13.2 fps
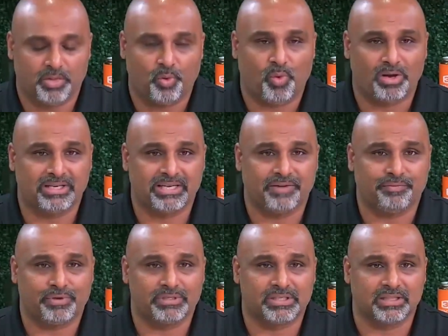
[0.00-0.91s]
The one
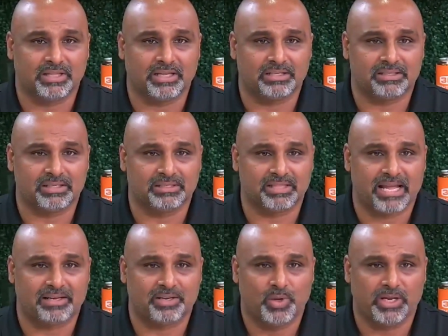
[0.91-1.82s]
difference in this is
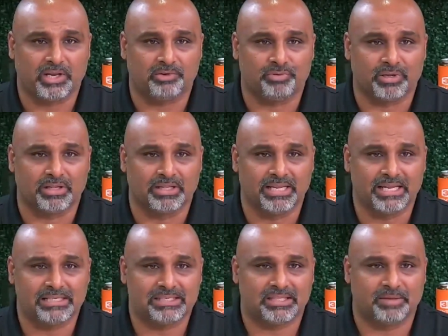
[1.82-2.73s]
that we can
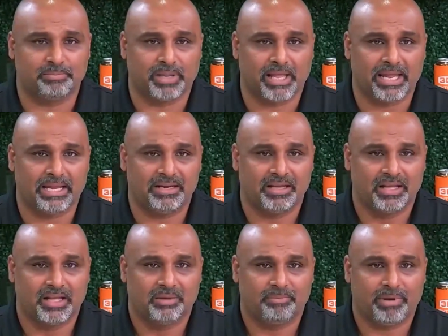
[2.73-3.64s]
release the blade
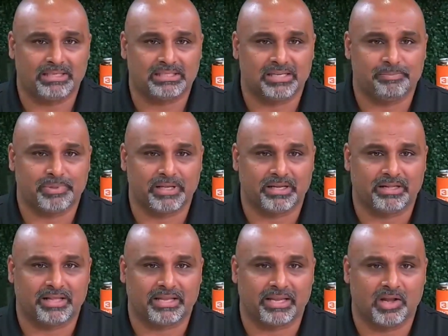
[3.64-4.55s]
by simply
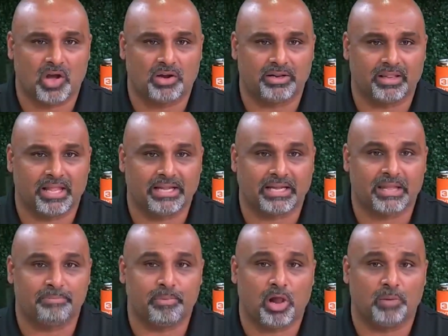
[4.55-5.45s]
clicking on it like
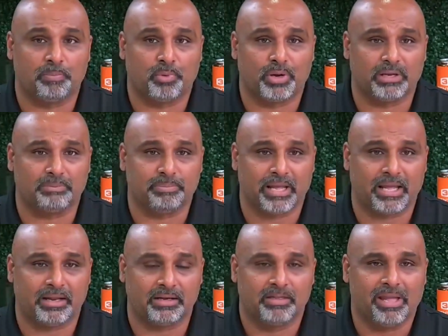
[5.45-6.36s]
a ballpoint pen,